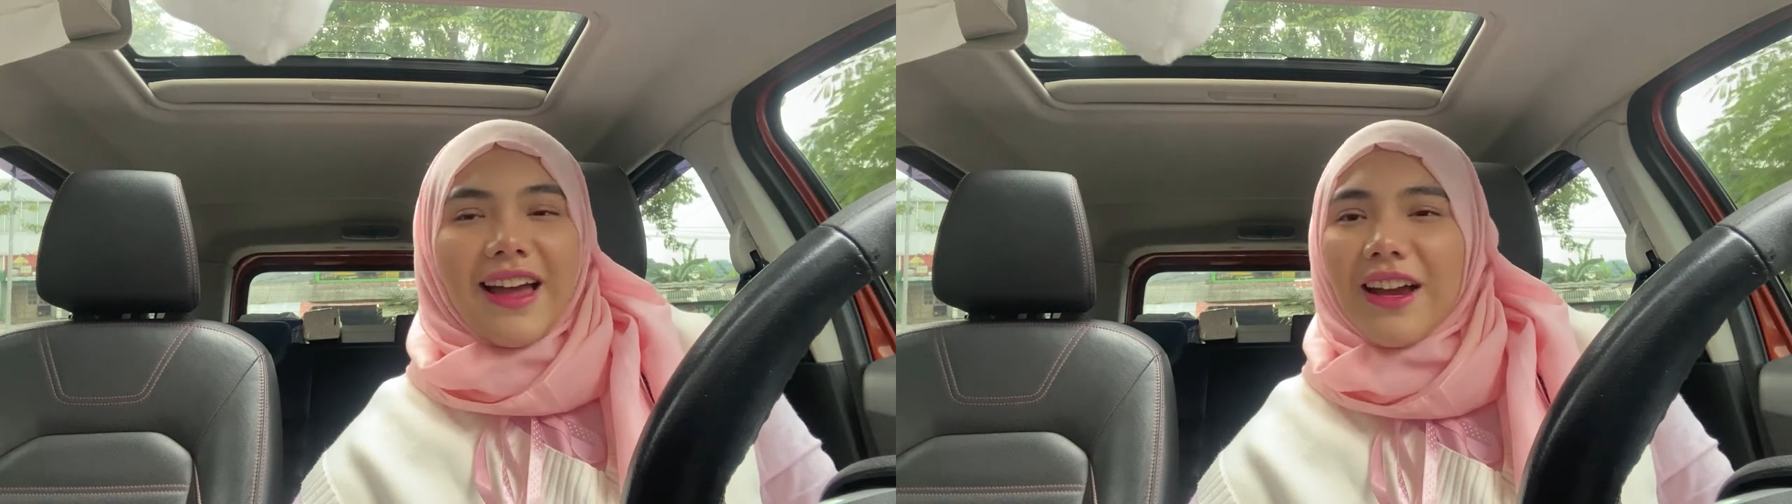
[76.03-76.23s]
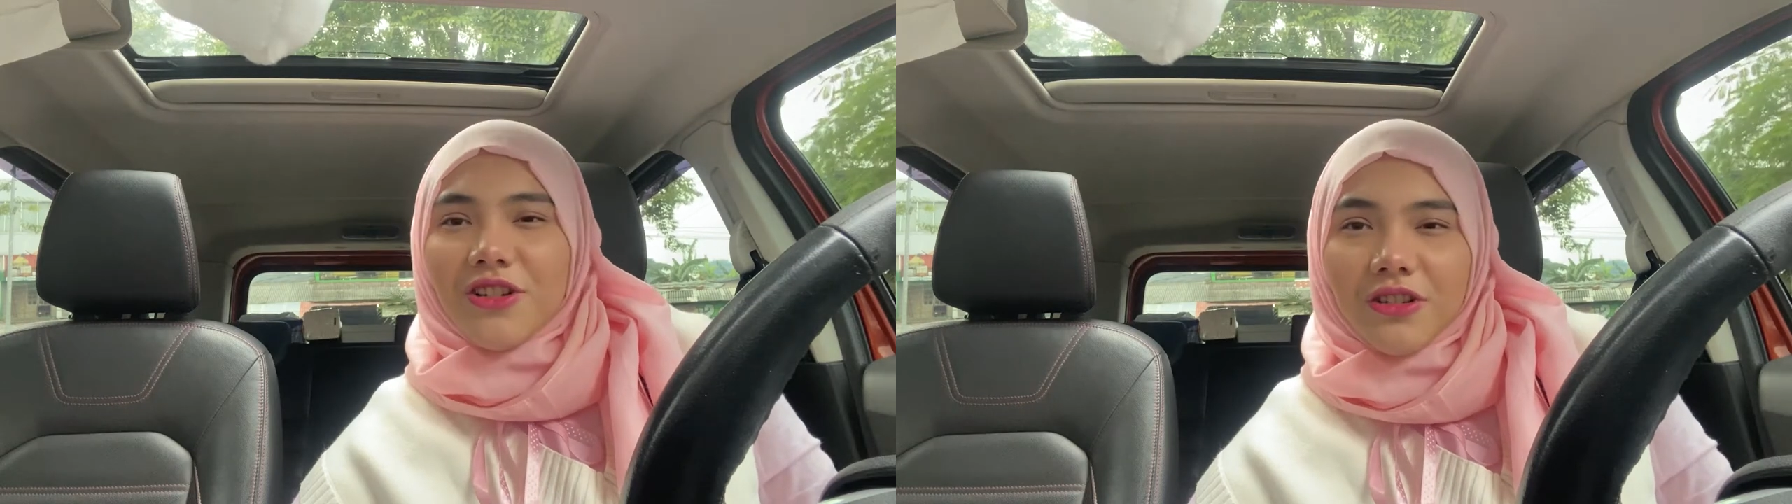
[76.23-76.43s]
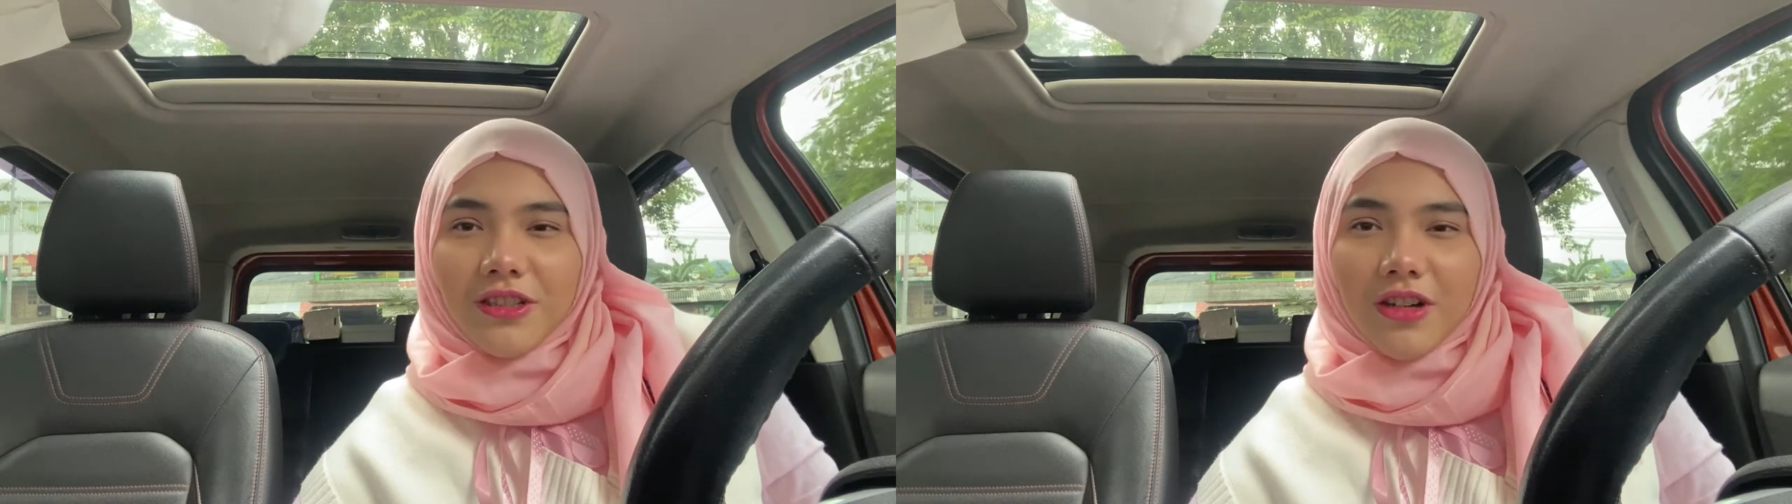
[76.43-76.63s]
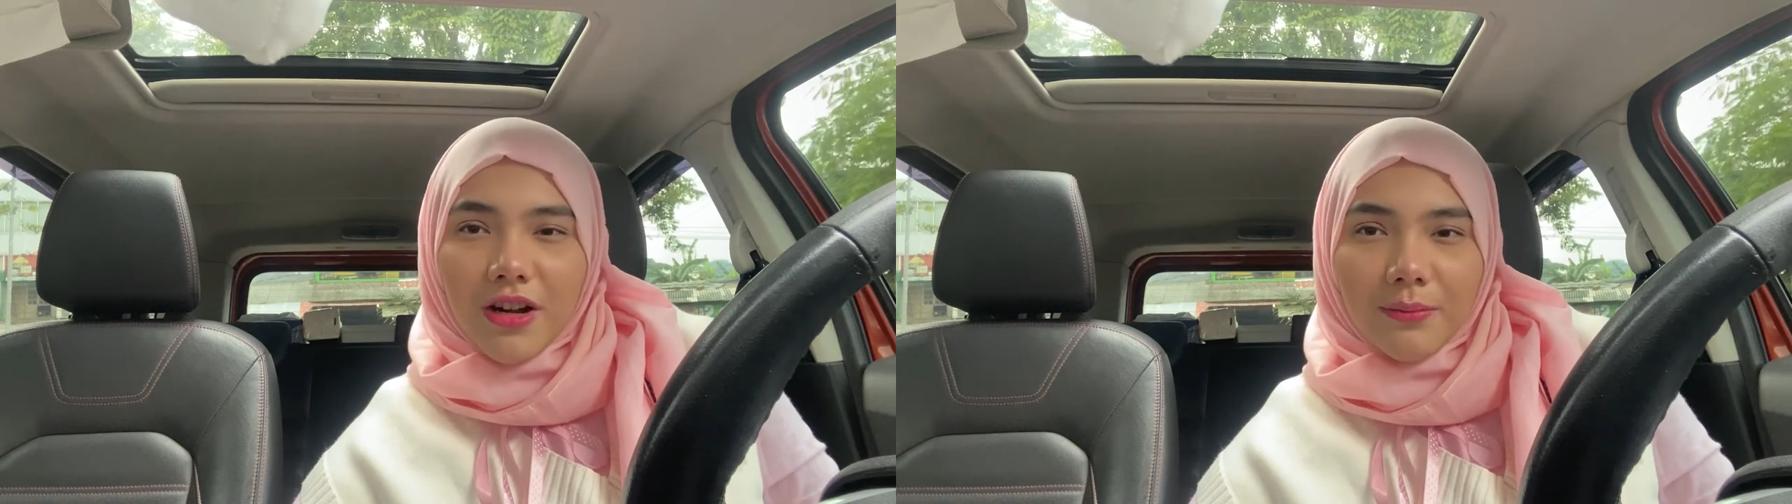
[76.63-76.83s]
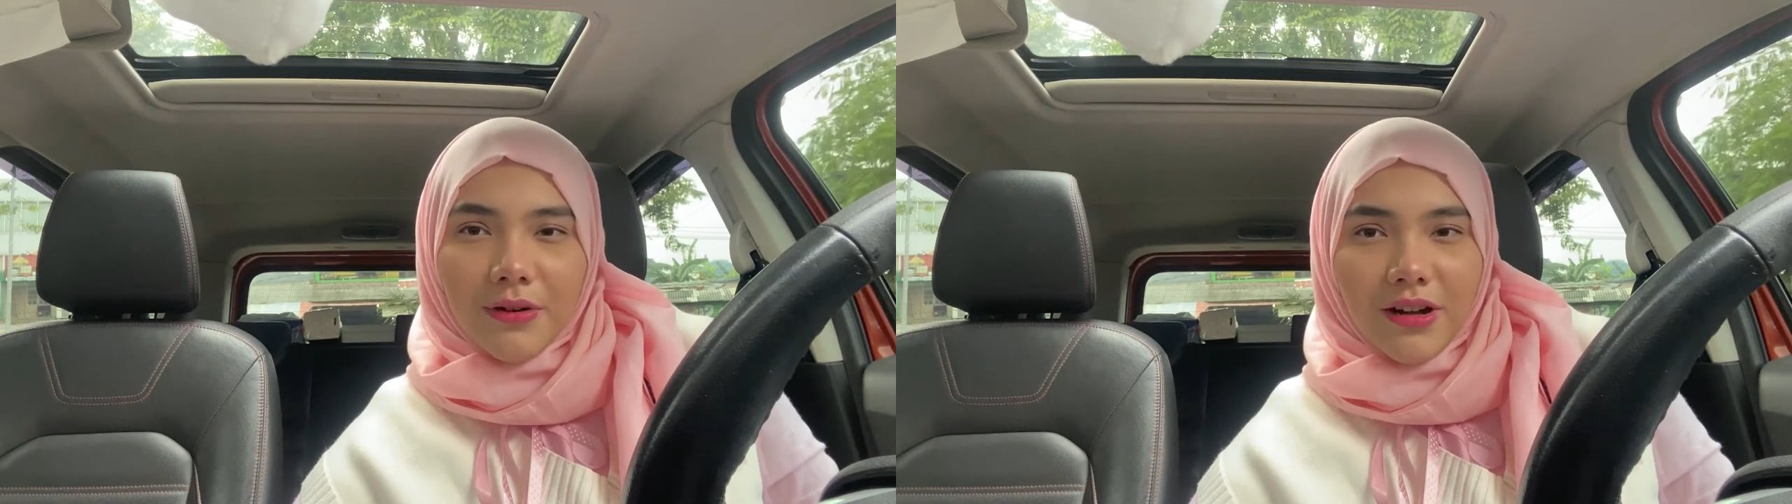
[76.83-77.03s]
I actually
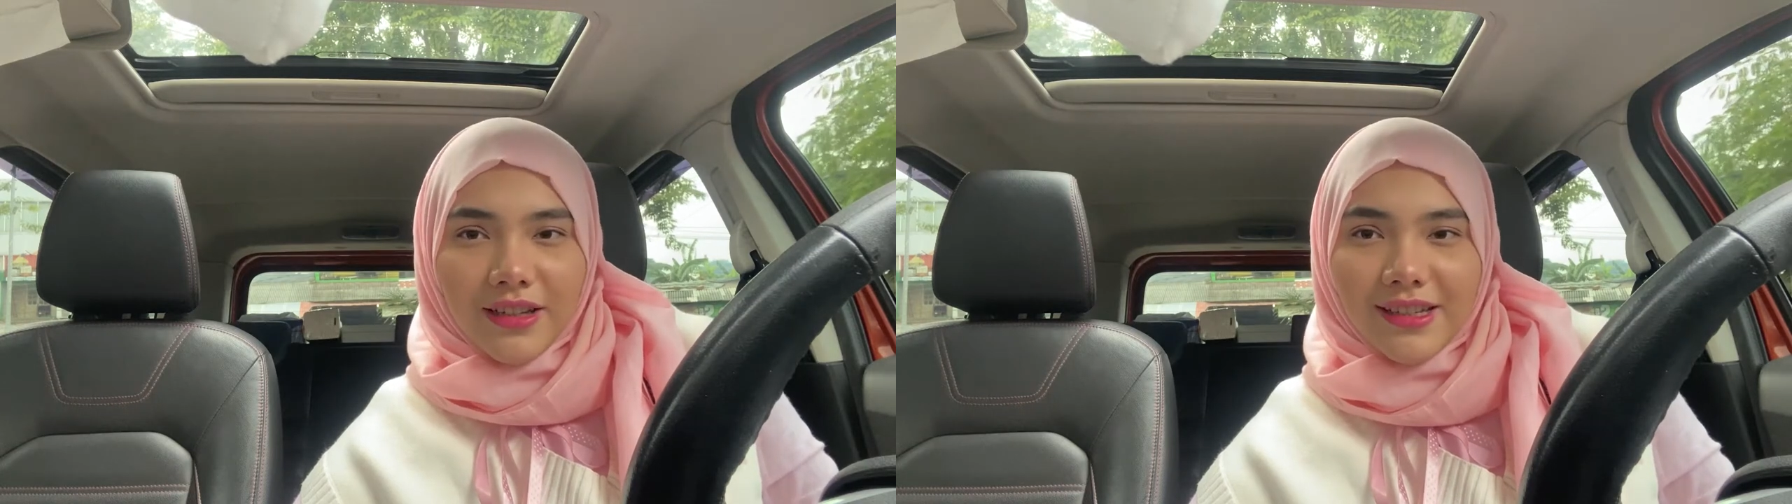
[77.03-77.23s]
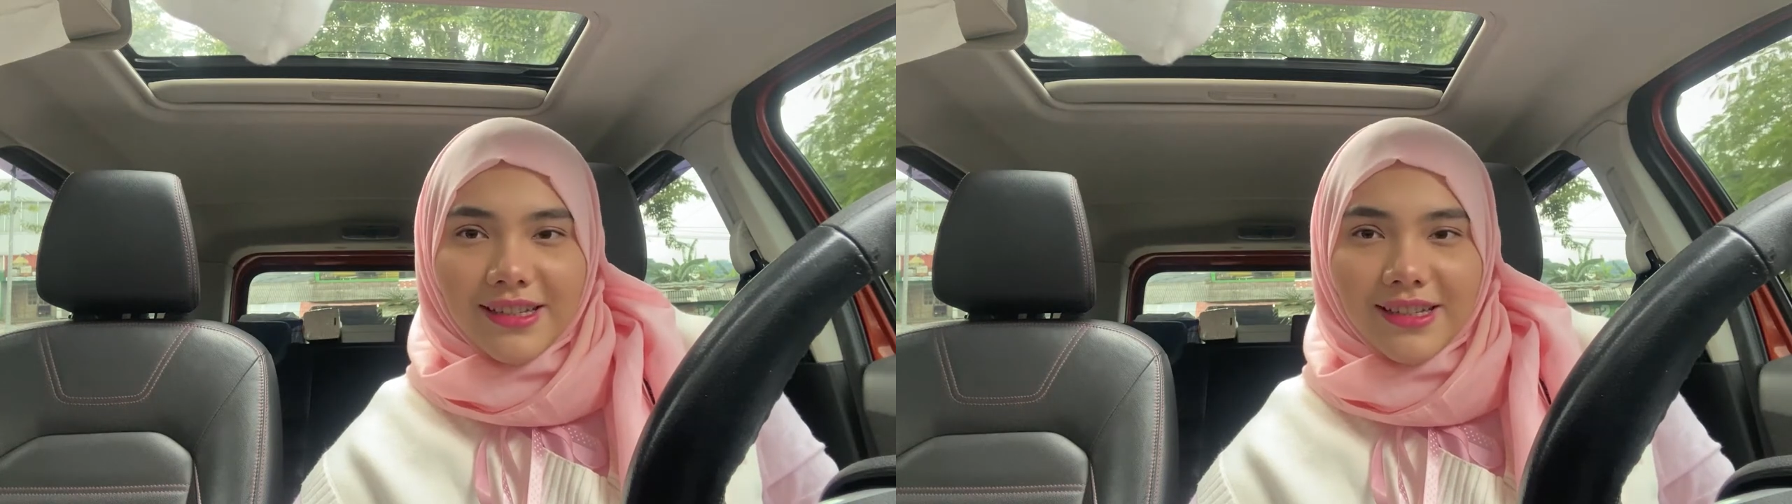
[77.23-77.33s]
got up early